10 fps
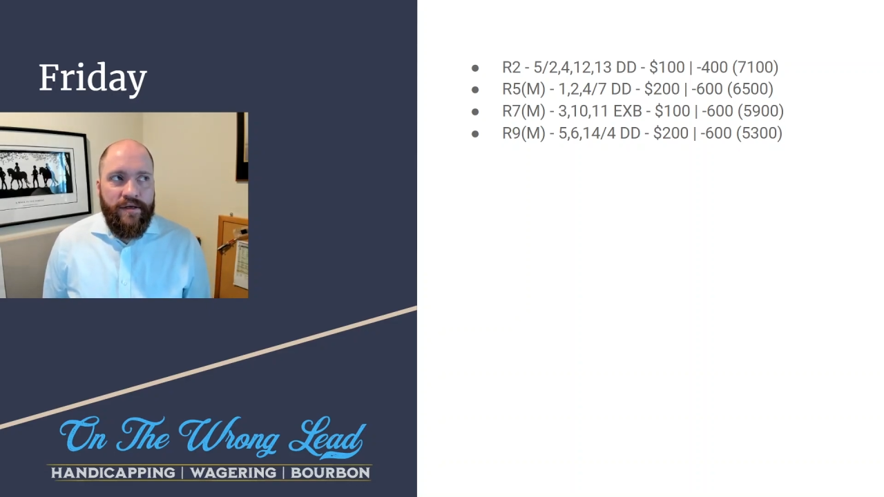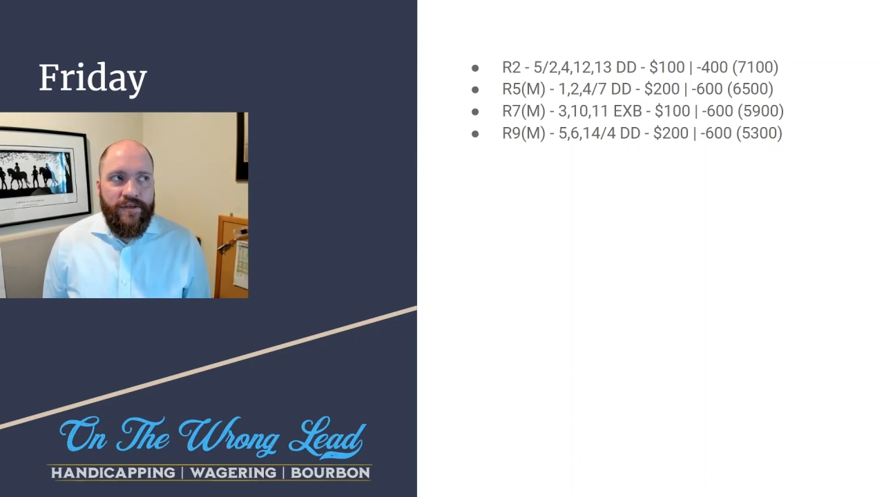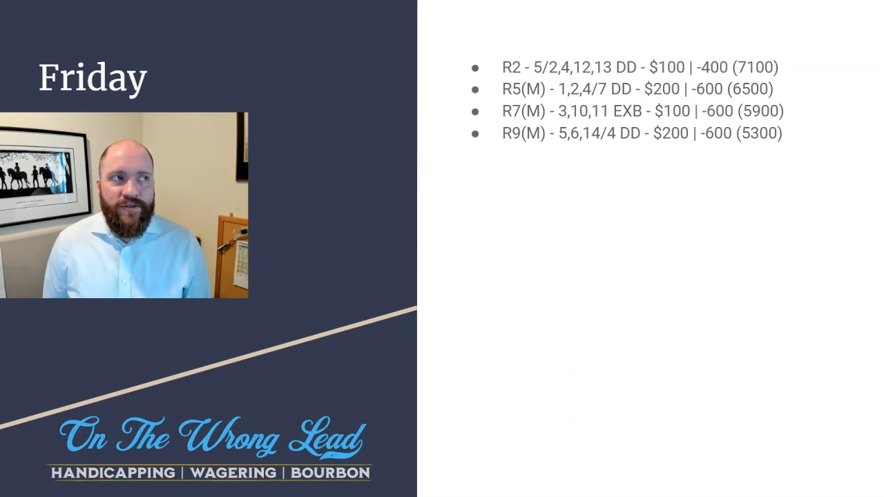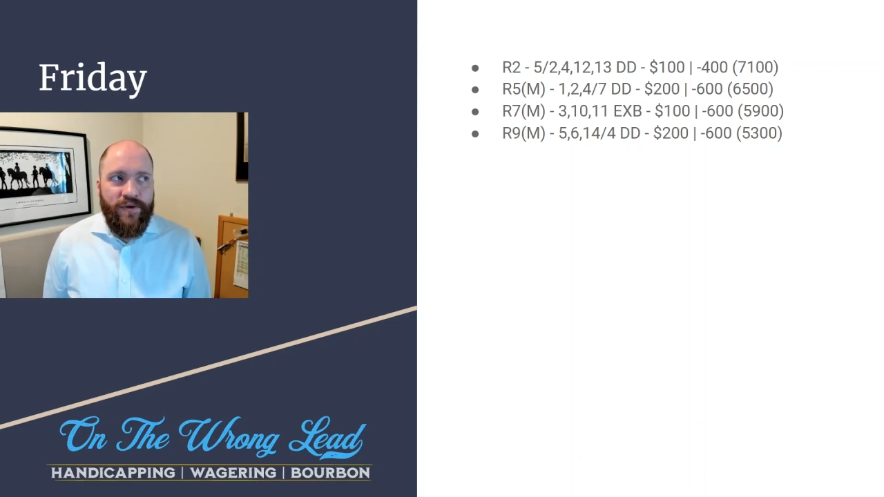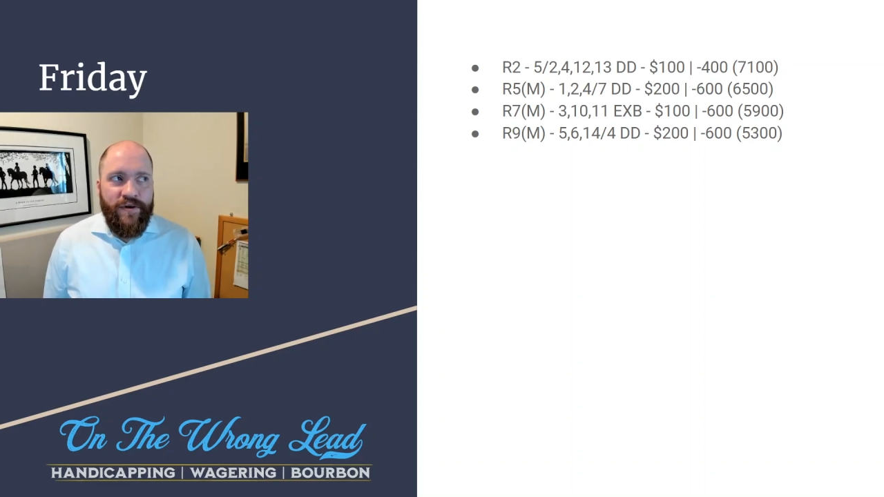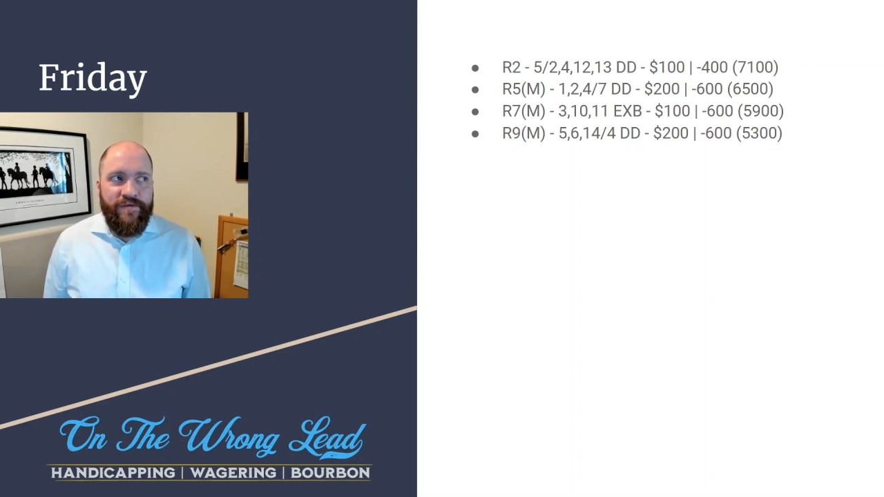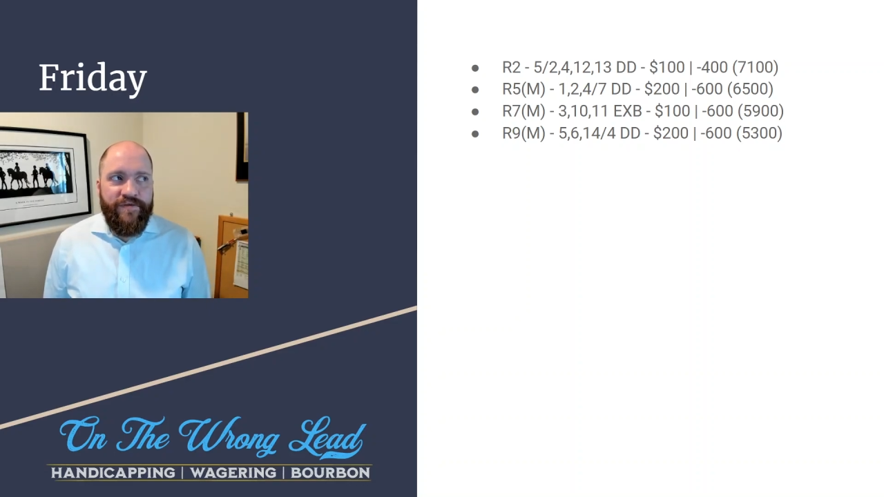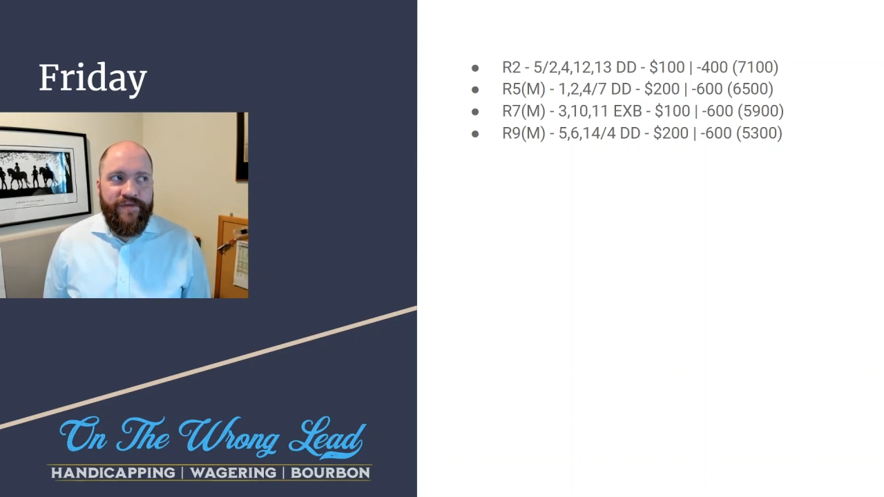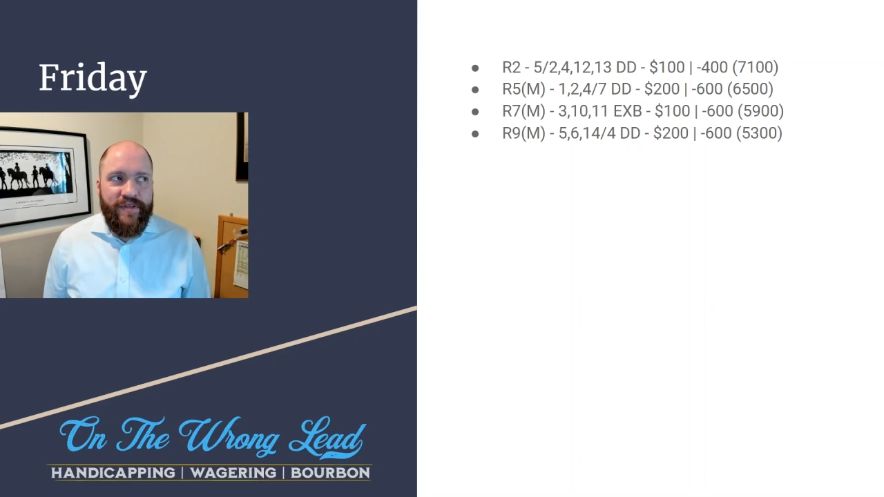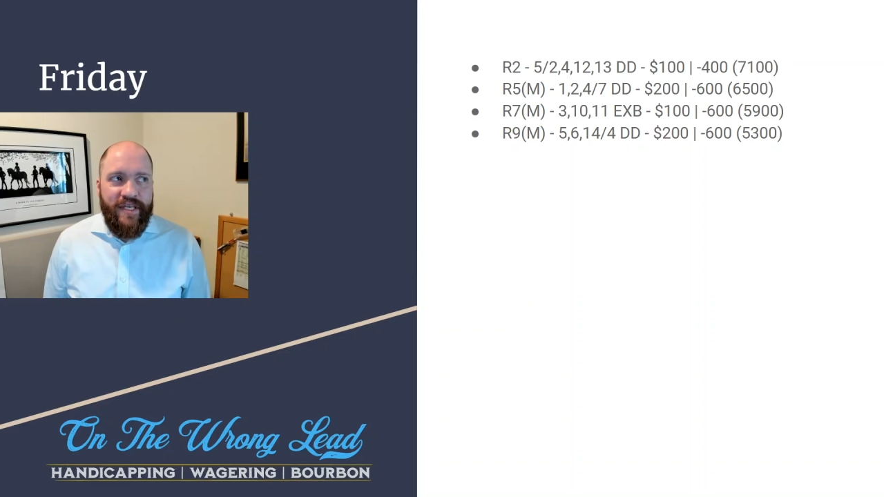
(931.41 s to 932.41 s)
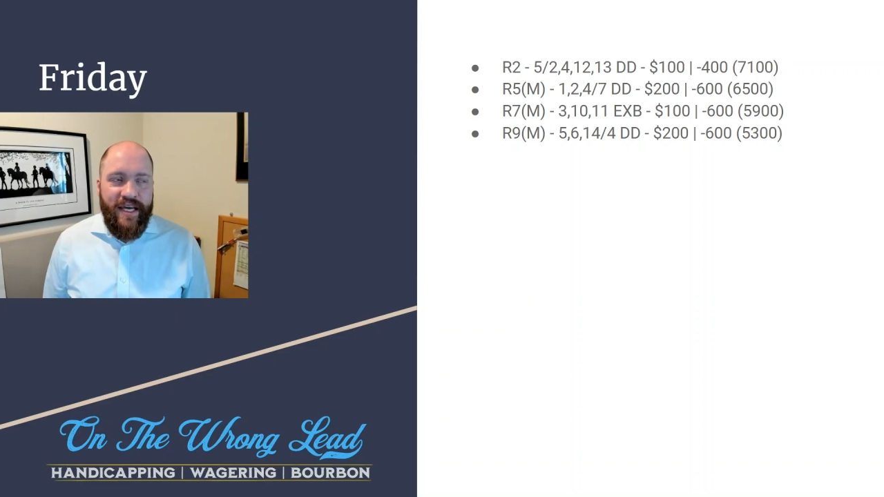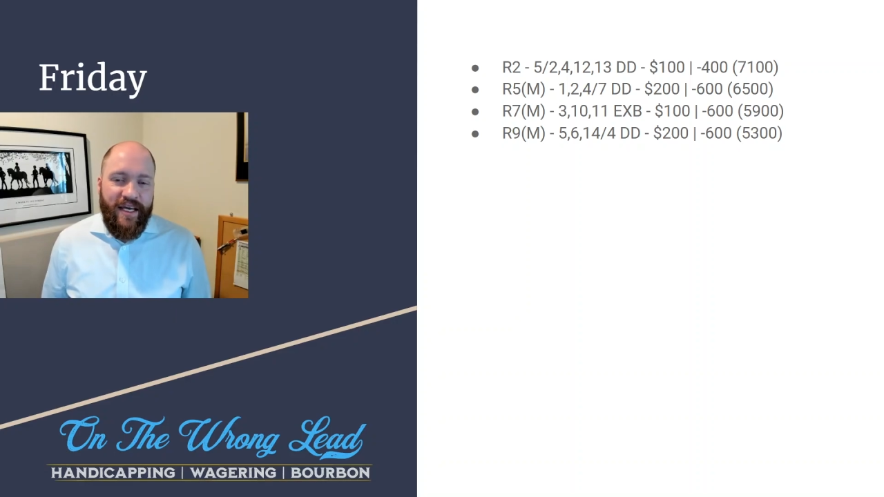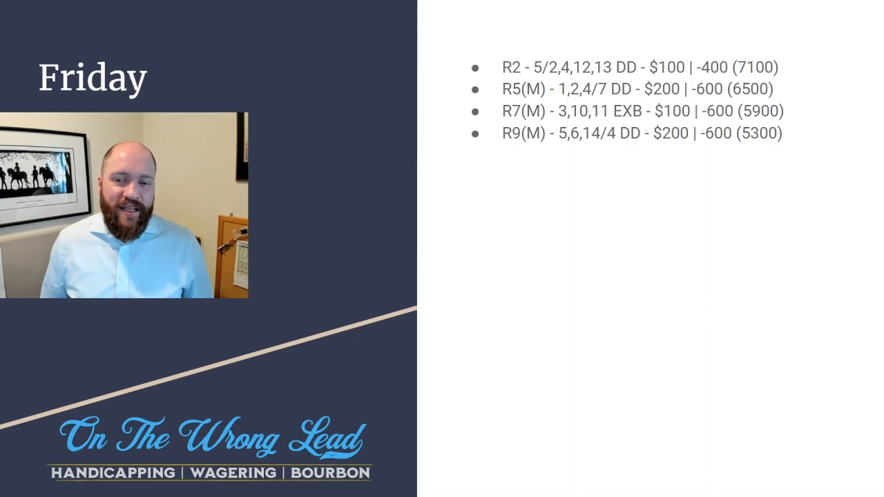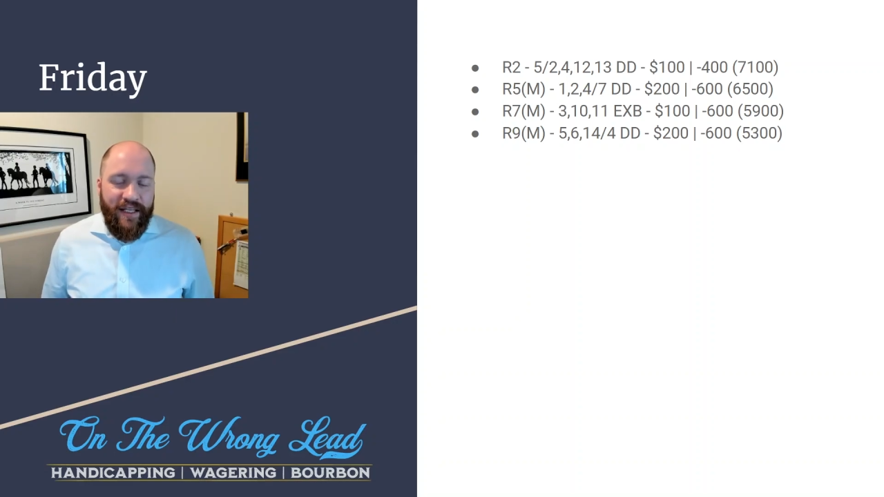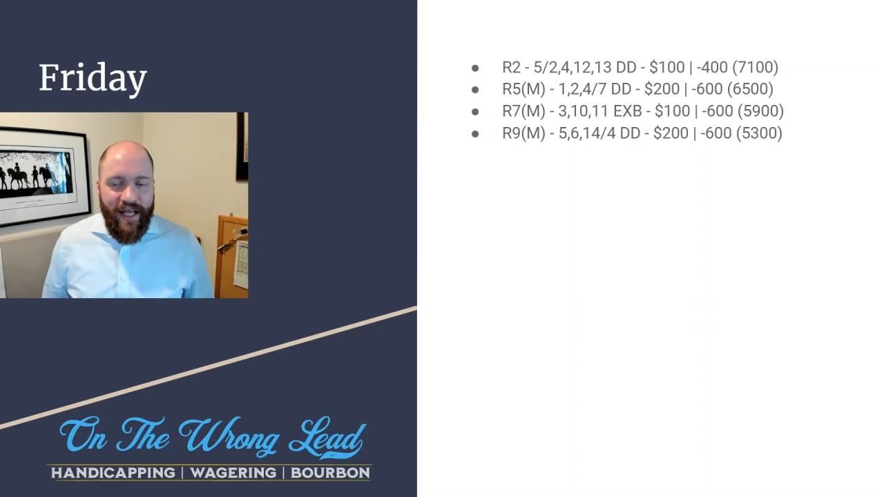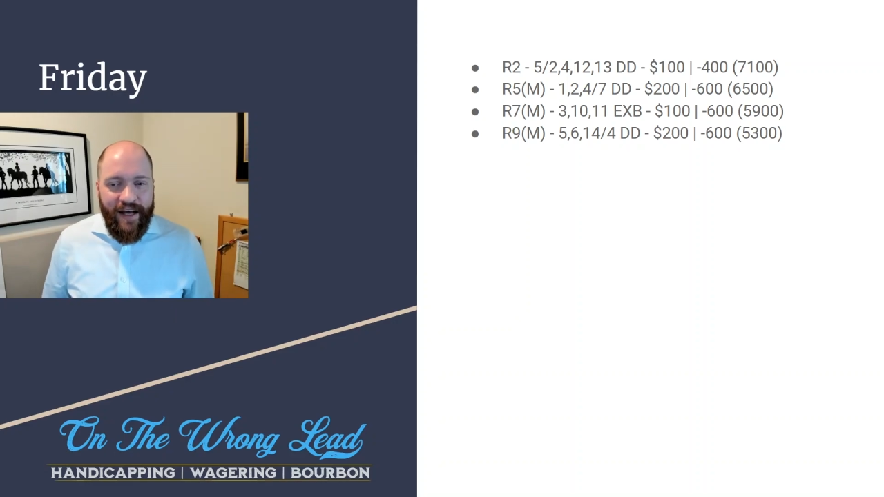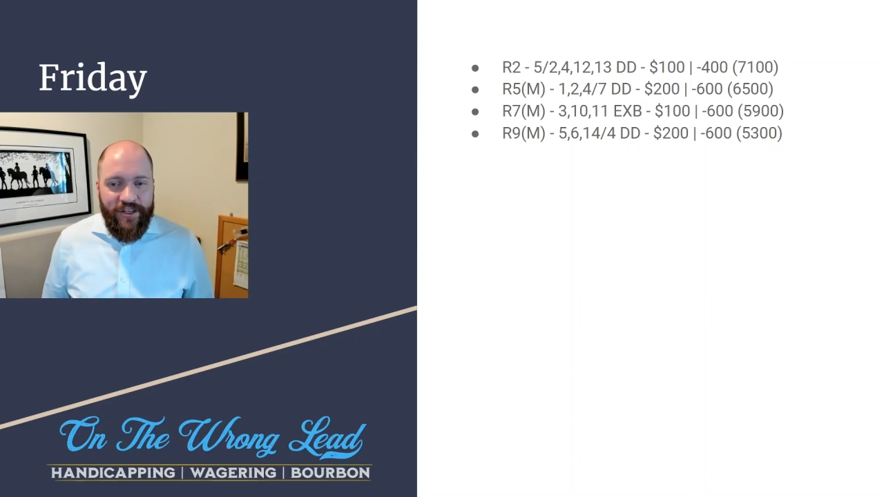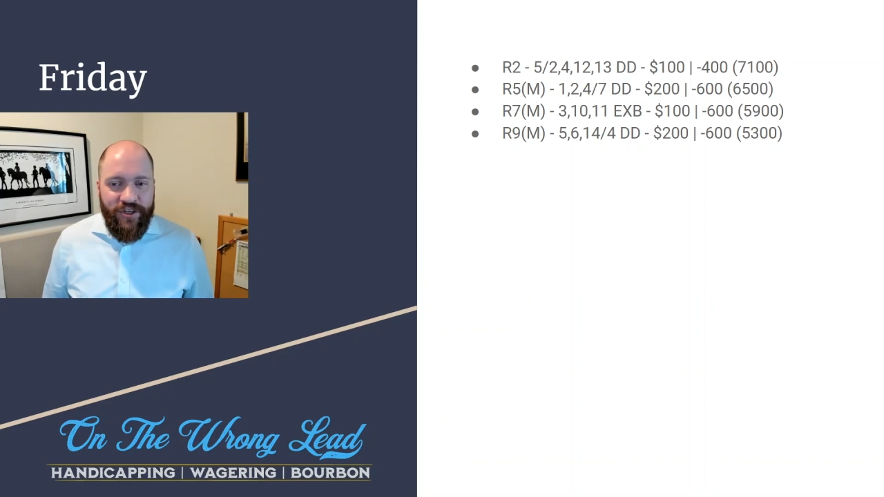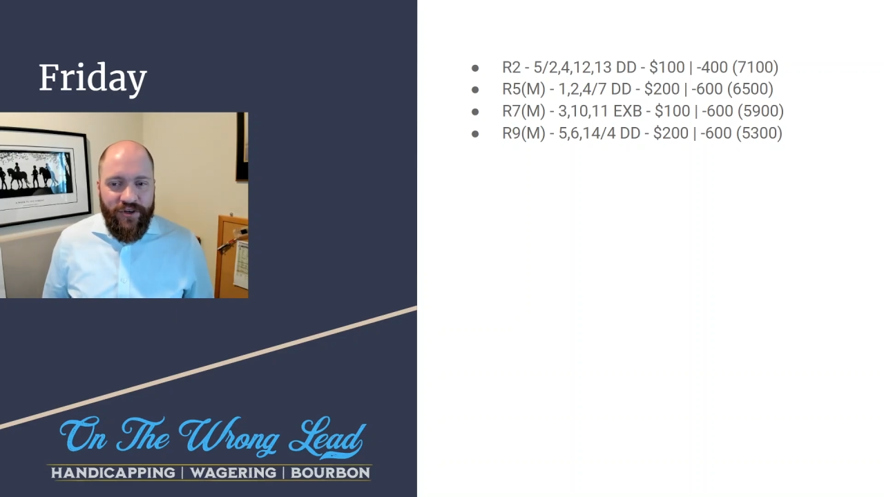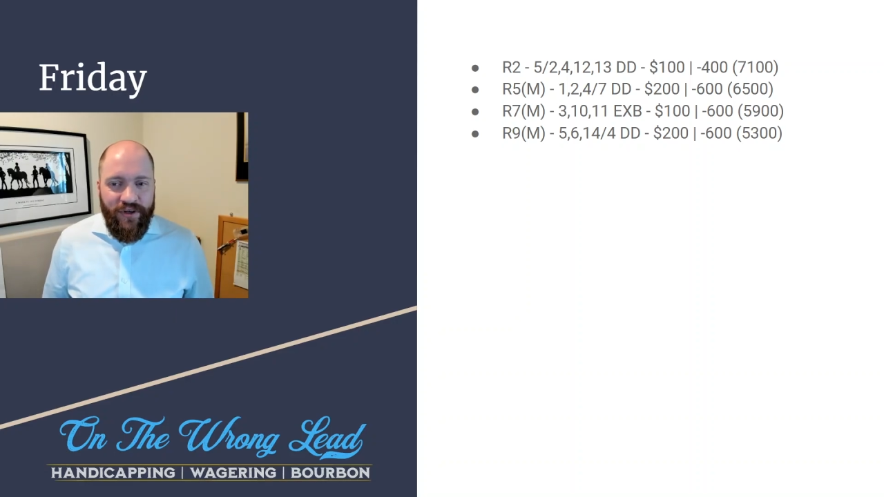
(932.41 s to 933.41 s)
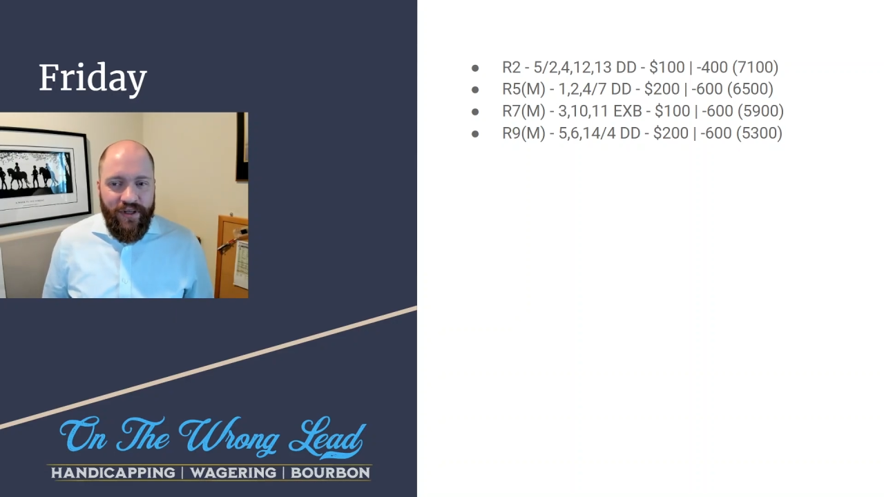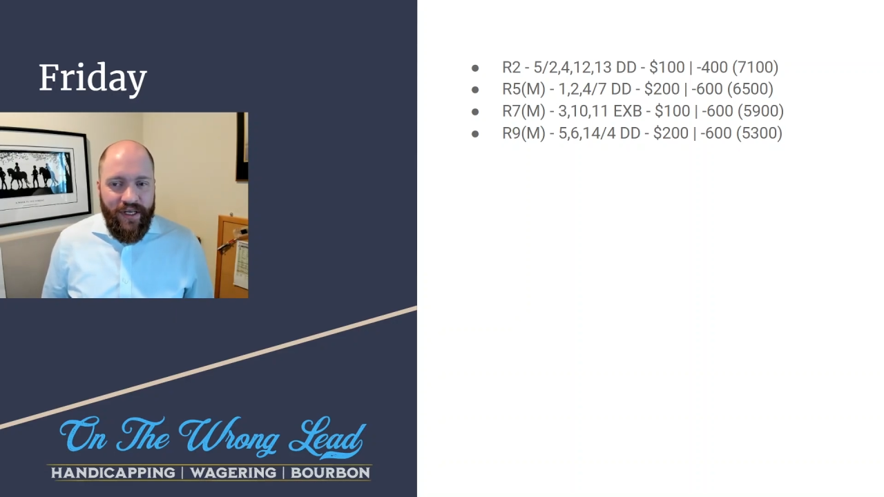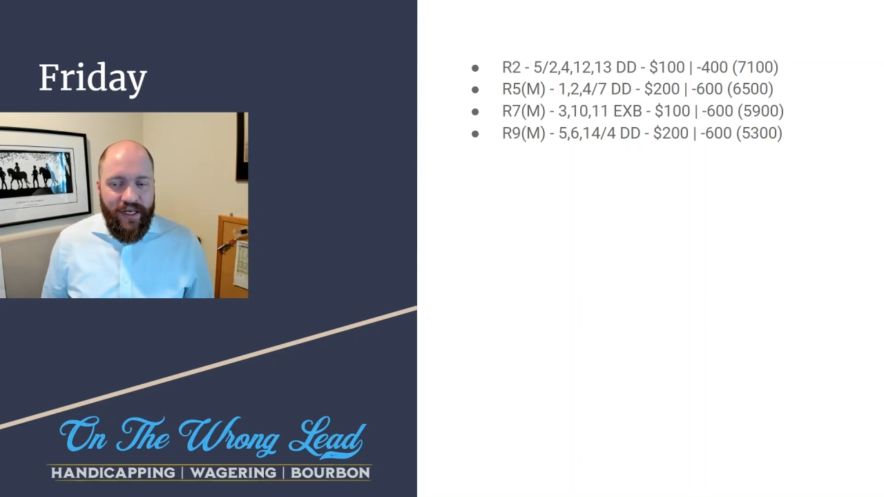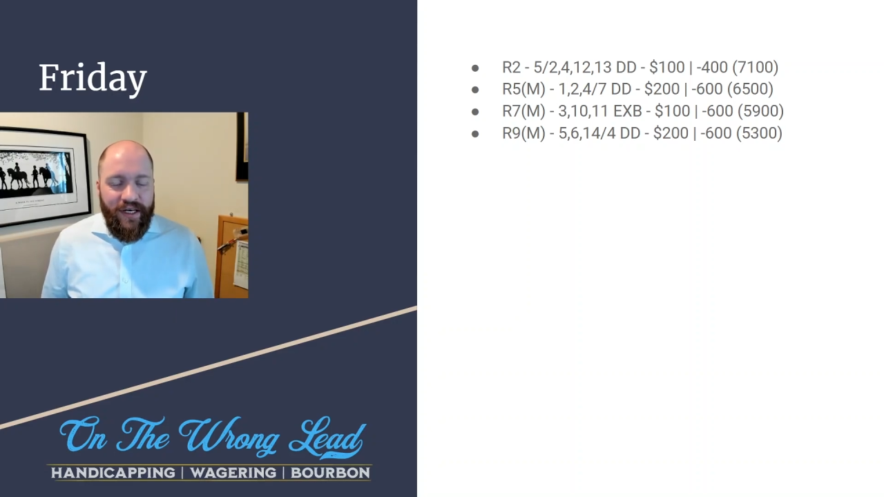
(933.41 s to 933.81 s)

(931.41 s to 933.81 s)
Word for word: sort of taking the logical.